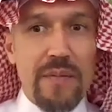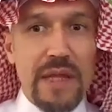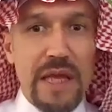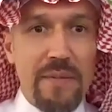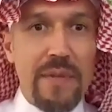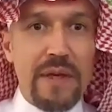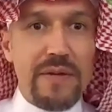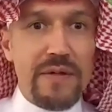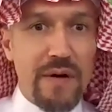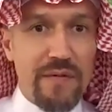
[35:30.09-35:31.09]
the
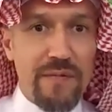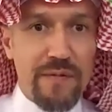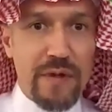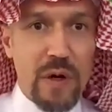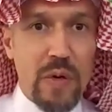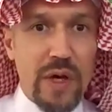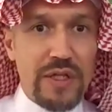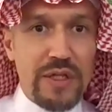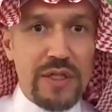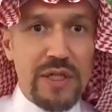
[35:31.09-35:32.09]
ambience of the
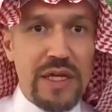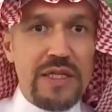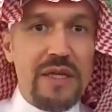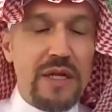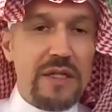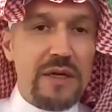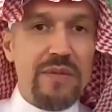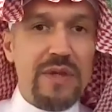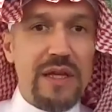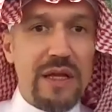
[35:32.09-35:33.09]
location. And it's not
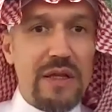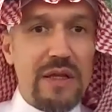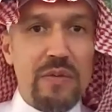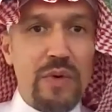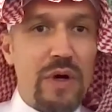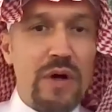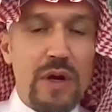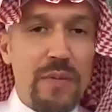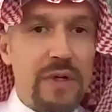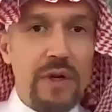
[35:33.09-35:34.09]
something that we're not going
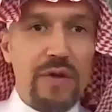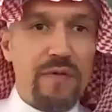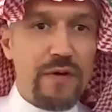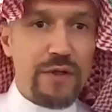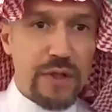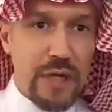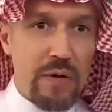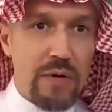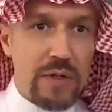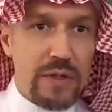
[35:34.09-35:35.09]
to build artificial
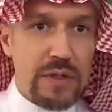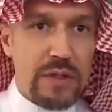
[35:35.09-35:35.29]
towers.